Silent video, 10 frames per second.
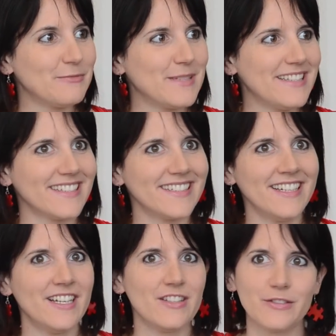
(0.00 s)
comedian.
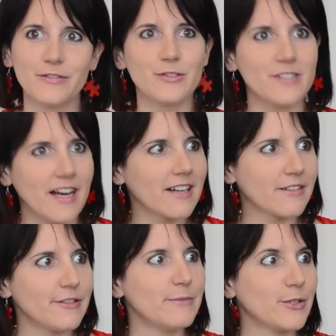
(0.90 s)
So if you suck,
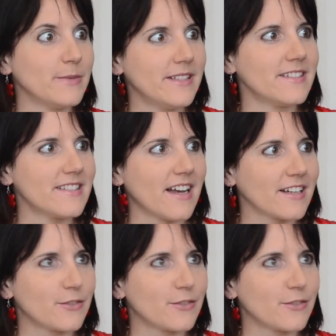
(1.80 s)
female comedians suck,